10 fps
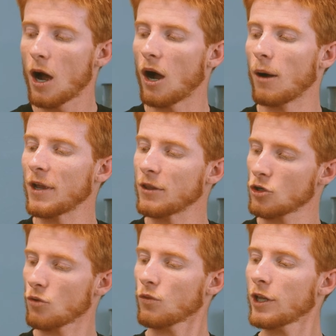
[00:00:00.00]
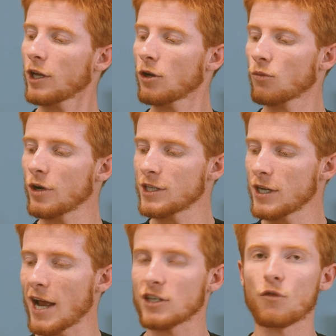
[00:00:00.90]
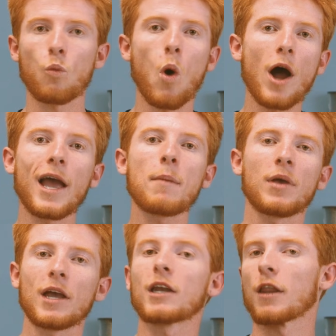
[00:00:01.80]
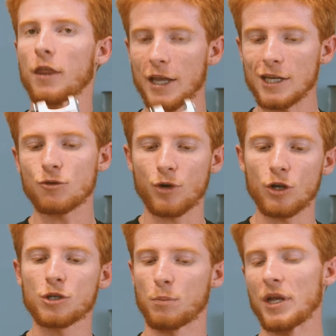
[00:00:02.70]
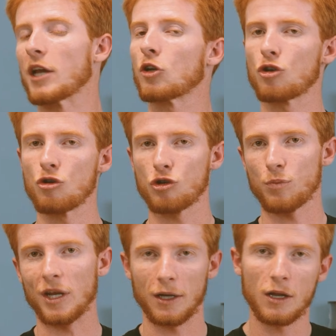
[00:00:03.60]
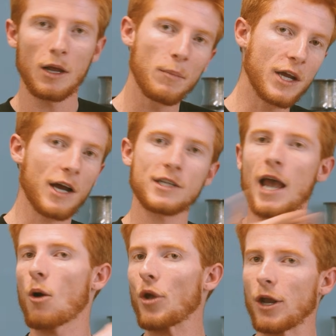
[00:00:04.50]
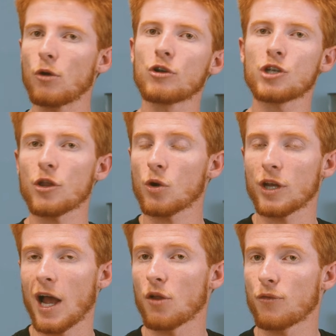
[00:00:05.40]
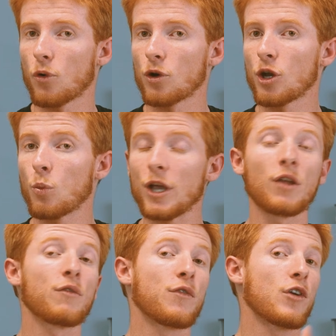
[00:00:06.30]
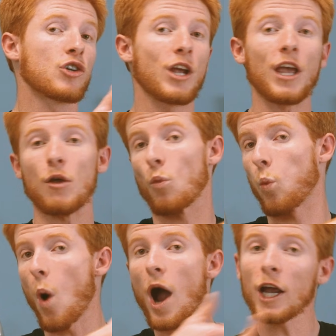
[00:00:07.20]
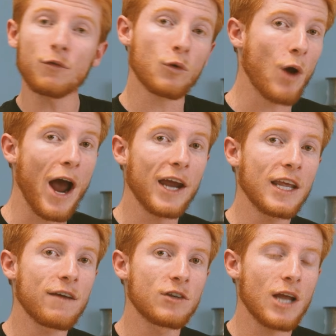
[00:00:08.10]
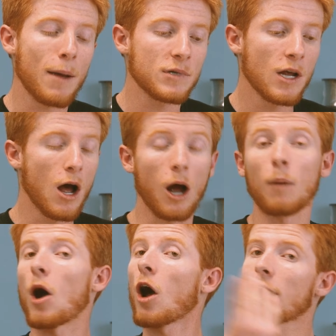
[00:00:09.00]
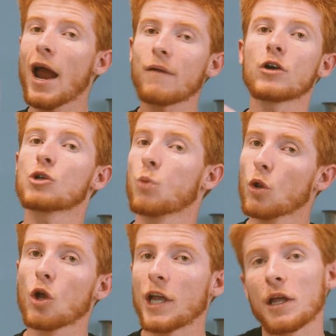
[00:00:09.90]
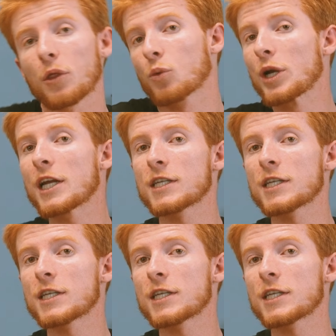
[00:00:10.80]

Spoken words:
And there's a really good reason as of why I picked these reels being 2-speed, because out here in Southern California, we can fish a wide variety of depths. On average, we're looking 300 to